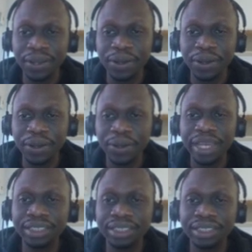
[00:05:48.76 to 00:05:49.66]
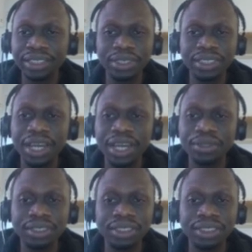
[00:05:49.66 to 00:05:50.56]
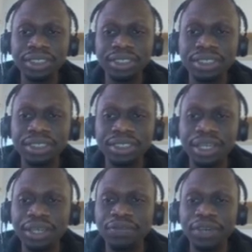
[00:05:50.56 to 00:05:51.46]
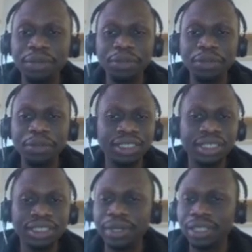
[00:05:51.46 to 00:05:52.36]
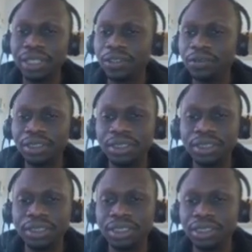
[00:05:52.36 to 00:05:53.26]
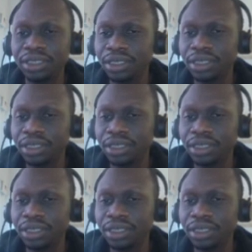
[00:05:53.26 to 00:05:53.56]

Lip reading: All right, so it's out. Hey Femi, just bad coffee. Nice.